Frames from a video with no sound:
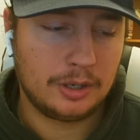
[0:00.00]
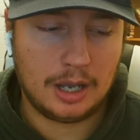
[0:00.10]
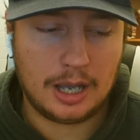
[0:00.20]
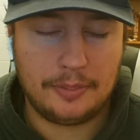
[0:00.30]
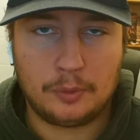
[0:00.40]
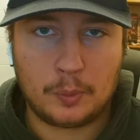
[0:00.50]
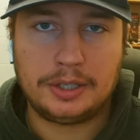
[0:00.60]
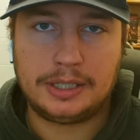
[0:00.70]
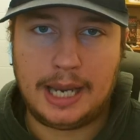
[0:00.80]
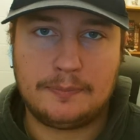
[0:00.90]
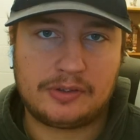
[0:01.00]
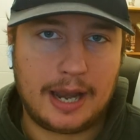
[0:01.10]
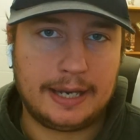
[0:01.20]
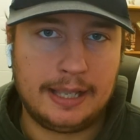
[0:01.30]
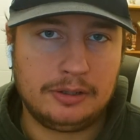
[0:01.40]
The run game's
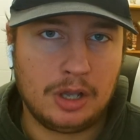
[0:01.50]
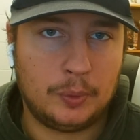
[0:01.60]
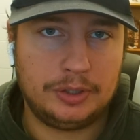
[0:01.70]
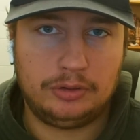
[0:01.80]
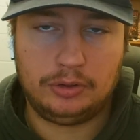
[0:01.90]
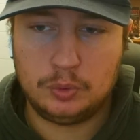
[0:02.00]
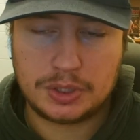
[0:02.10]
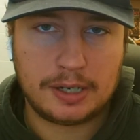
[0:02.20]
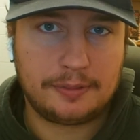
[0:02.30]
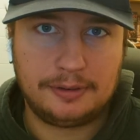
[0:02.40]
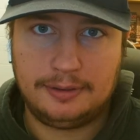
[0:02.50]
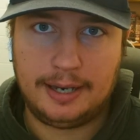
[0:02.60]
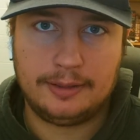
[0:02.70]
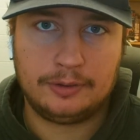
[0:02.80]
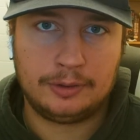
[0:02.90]
got to get going too. Jonathan
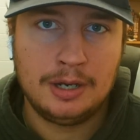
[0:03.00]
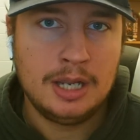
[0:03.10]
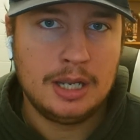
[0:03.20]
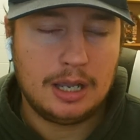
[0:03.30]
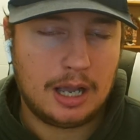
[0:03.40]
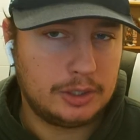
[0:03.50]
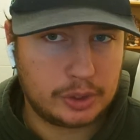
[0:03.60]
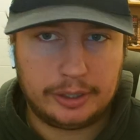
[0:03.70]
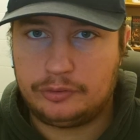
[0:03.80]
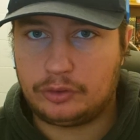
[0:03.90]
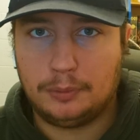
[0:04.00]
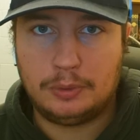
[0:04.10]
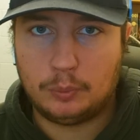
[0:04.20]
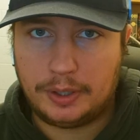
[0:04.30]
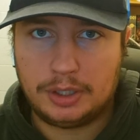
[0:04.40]
Taylor, Trey
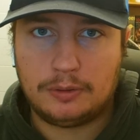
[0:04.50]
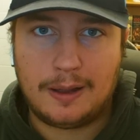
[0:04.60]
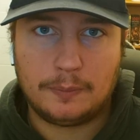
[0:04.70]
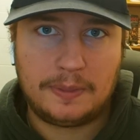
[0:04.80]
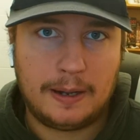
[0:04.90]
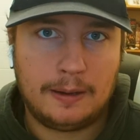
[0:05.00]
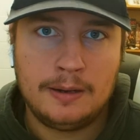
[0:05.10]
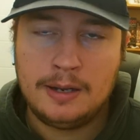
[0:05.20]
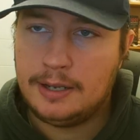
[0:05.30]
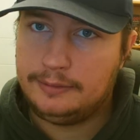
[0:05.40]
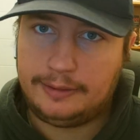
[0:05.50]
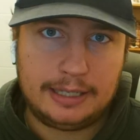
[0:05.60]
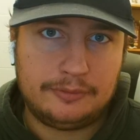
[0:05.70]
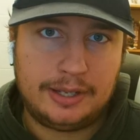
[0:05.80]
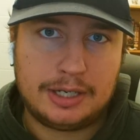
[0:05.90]
Sermon, when you're out there, take
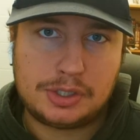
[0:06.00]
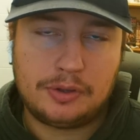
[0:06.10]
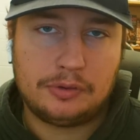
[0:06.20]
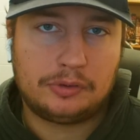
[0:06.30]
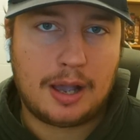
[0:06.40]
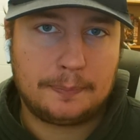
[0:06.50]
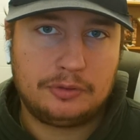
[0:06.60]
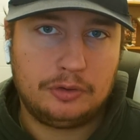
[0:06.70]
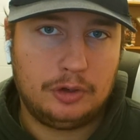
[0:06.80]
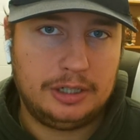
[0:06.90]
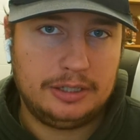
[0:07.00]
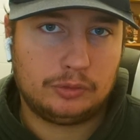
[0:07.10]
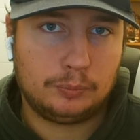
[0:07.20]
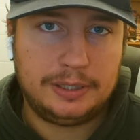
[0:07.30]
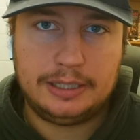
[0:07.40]
advantage of those
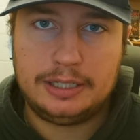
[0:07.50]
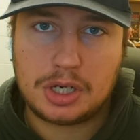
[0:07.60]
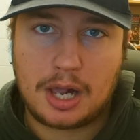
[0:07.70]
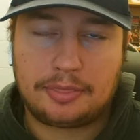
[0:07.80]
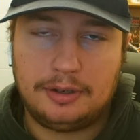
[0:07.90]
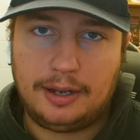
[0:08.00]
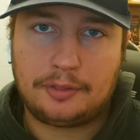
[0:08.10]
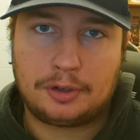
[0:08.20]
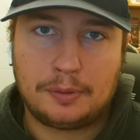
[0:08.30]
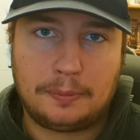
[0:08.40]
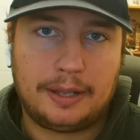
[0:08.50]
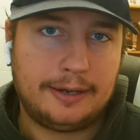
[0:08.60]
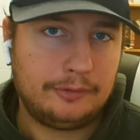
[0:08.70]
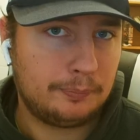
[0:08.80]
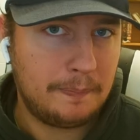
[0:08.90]
opportunities. We need Jonathan Taylor to play
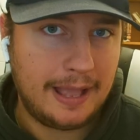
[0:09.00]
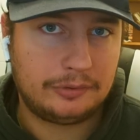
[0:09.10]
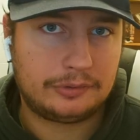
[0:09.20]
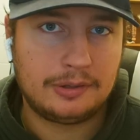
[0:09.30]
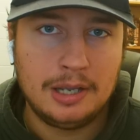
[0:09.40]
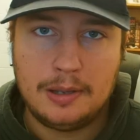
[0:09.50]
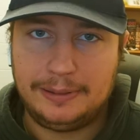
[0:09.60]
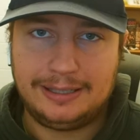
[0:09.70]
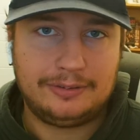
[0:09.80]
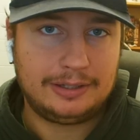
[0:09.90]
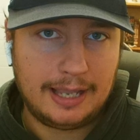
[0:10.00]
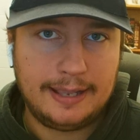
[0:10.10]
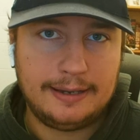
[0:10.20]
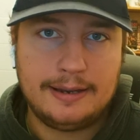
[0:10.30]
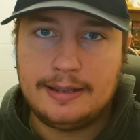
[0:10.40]
at his best because,
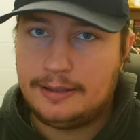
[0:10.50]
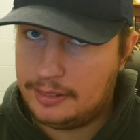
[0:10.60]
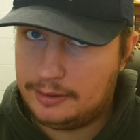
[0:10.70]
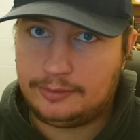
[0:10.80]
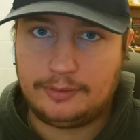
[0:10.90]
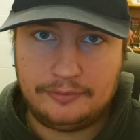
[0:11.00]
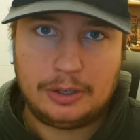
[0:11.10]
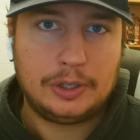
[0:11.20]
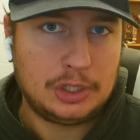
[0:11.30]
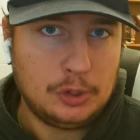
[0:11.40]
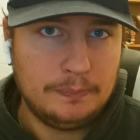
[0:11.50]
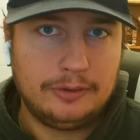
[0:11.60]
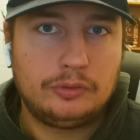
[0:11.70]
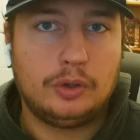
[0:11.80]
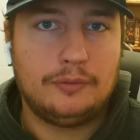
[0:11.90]
again, this is a very good
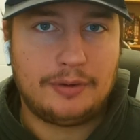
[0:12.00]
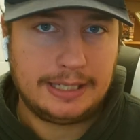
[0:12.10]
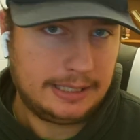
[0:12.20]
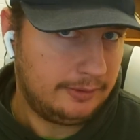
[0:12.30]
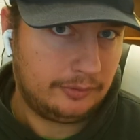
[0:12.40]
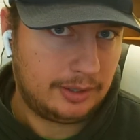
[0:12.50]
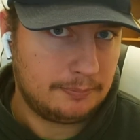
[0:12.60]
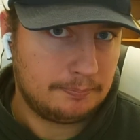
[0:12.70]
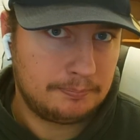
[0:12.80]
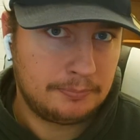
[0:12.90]
Minnesota Vikings team.